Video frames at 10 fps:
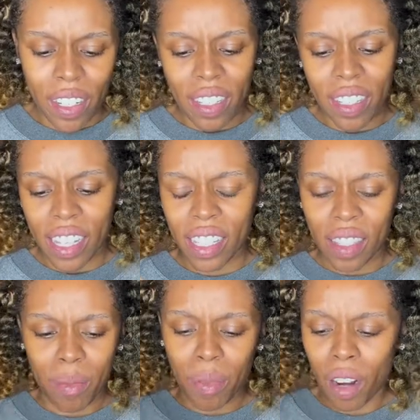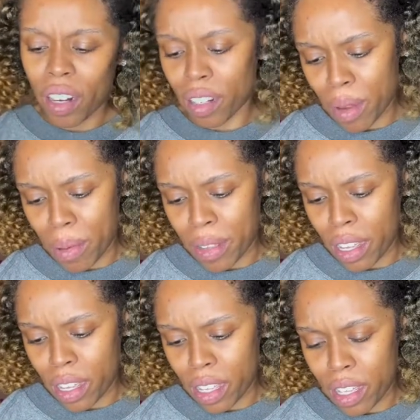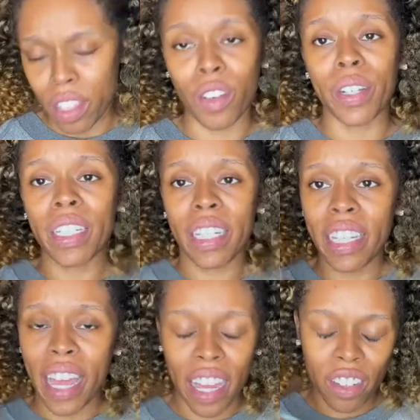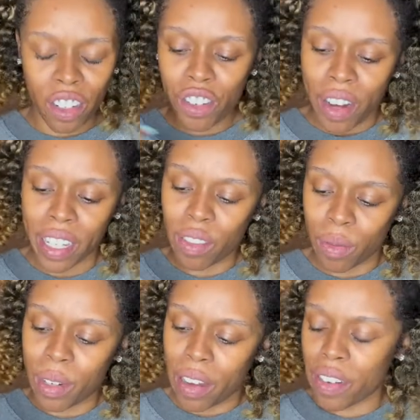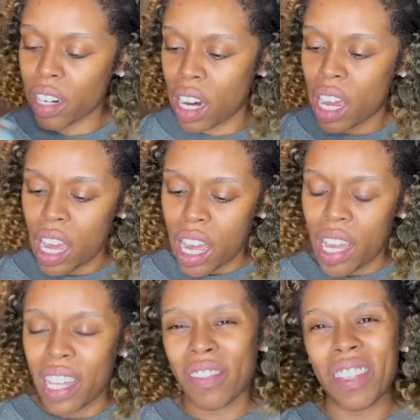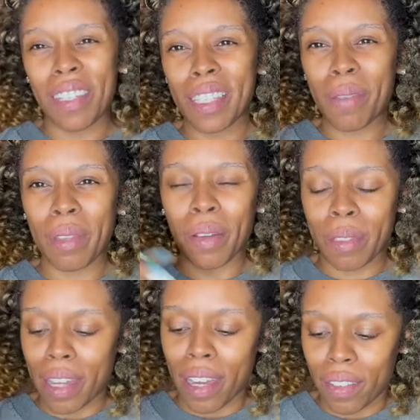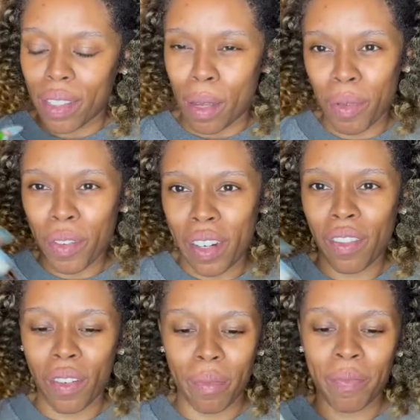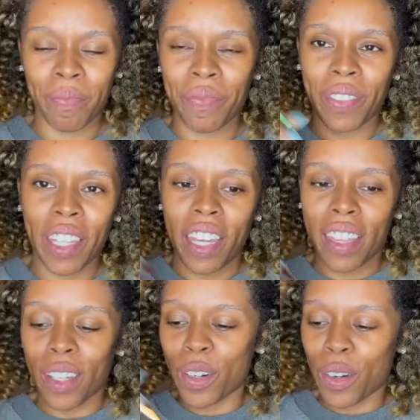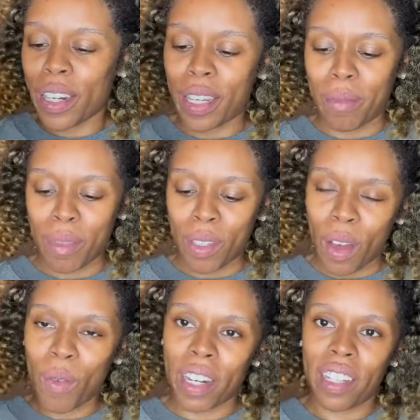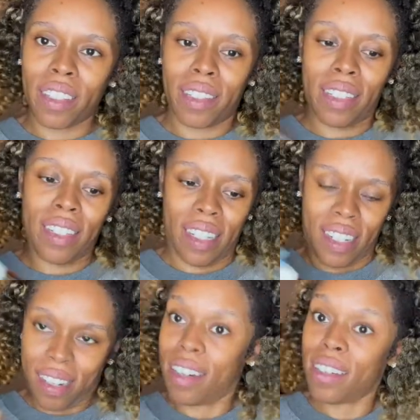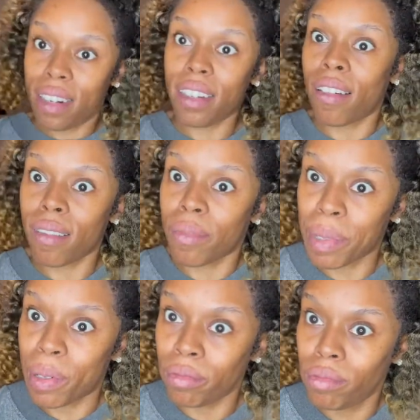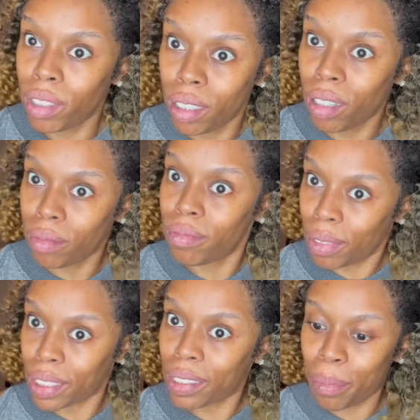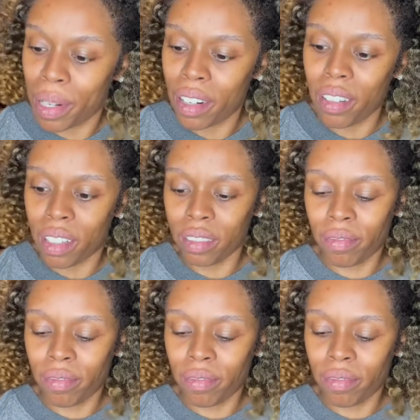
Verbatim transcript: that's in the product, maybe the green tea extract or whatever, it seems like it was kind of separating from the cream. So I needed all to be, you know, mixed up in there.